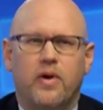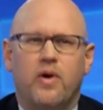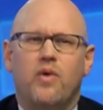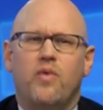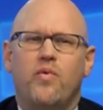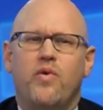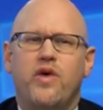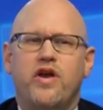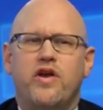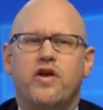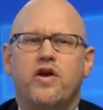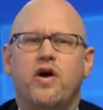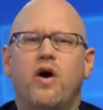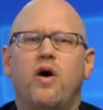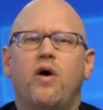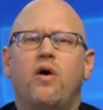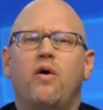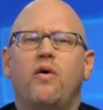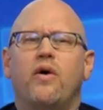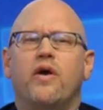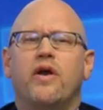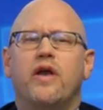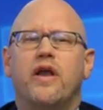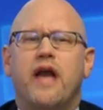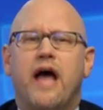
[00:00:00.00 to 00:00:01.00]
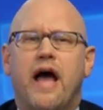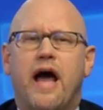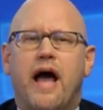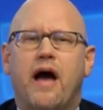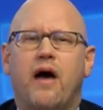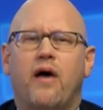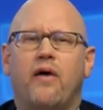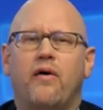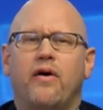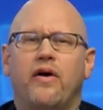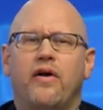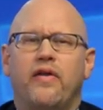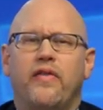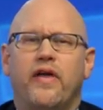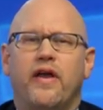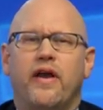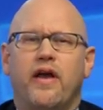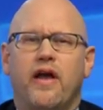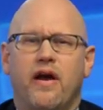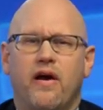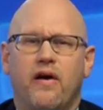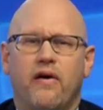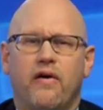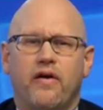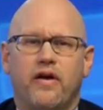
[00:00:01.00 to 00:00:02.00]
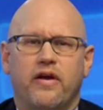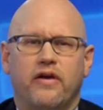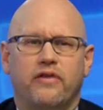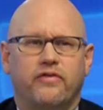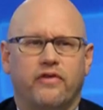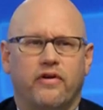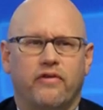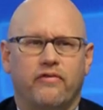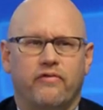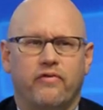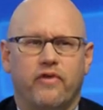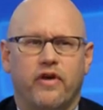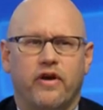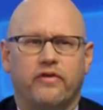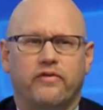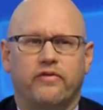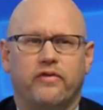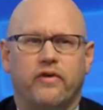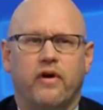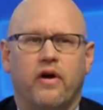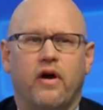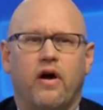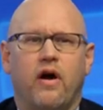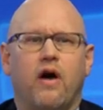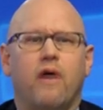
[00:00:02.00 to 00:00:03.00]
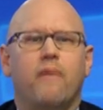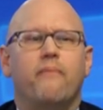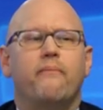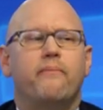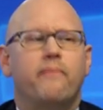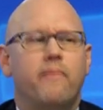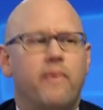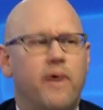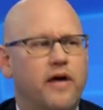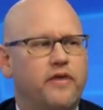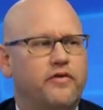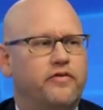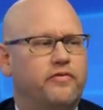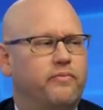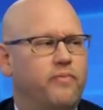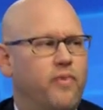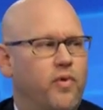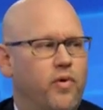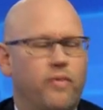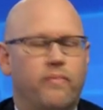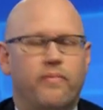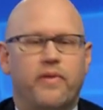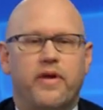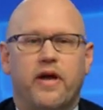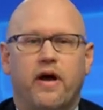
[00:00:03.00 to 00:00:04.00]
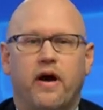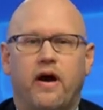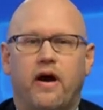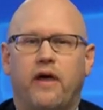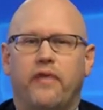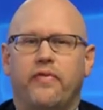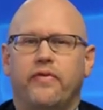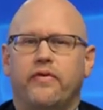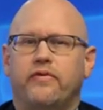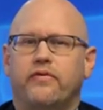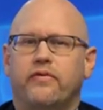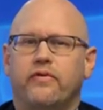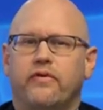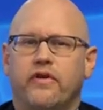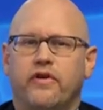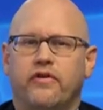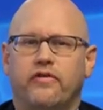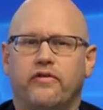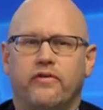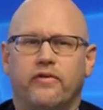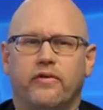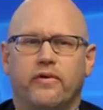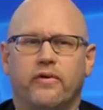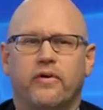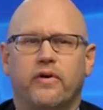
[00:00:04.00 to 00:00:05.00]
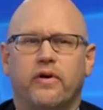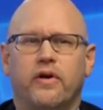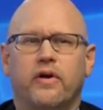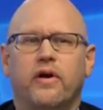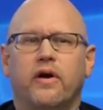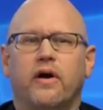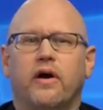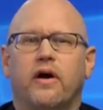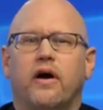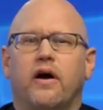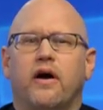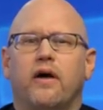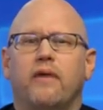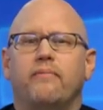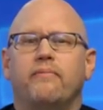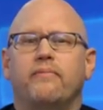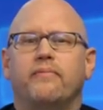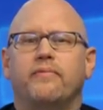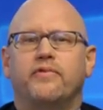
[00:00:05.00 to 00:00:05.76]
We know now that areas of risk are much more beyond the traditional uh,